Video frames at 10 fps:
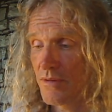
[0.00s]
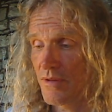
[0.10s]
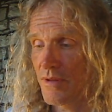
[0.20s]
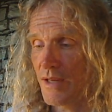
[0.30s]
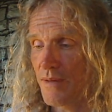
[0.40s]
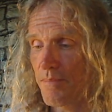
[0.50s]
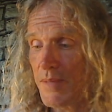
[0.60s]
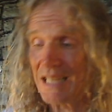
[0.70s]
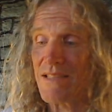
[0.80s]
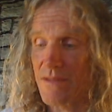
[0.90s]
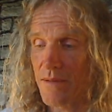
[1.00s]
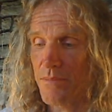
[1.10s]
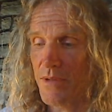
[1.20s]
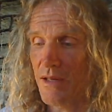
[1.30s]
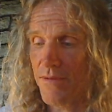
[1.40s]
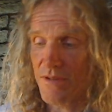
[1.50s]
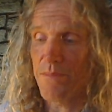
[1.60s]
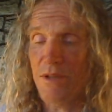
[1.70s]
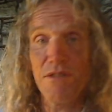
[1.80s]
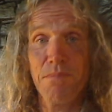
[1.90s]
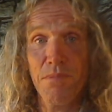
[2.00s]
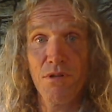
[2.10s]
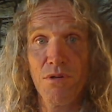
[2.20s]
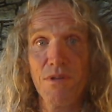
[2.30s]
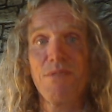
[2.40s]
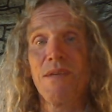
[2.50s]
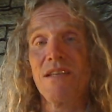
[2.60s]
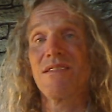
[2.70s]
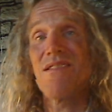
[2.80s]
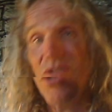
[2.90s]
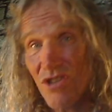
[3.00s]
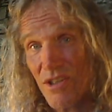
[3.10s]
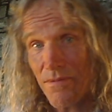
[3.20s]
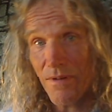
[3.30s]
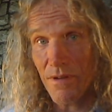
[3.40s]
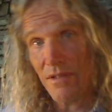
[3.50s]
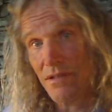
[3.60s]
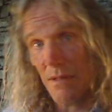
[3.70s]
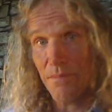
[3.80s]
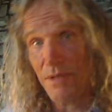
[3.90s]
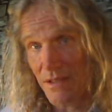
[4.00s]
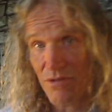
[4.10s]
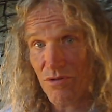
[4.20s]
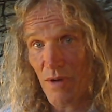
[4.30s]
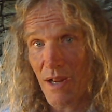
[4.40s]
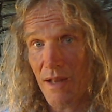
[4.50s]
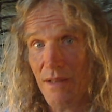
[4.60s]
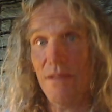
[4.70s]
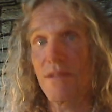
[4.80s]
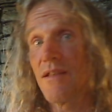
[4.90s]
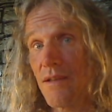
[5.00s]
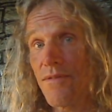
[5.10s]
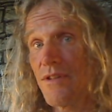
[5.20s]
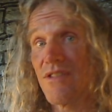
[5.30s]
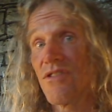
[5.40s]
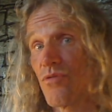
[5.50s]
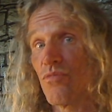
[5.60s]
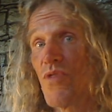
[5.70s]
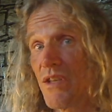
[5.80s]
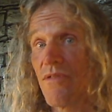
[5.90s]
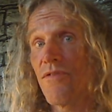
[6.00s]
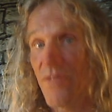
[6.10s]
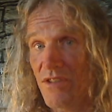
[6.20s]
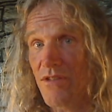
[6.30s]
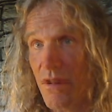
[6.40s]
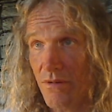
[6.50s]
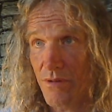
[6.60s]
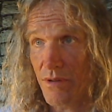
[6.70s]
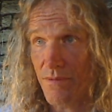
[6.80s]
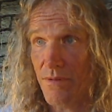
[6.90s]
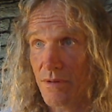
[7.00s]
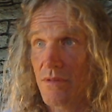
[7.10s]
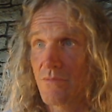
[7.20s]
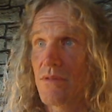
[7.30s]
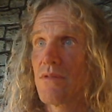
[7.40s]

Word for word: They mean something. If something's blue, it's because it's different than something that's red, and the difference is a real physical difference.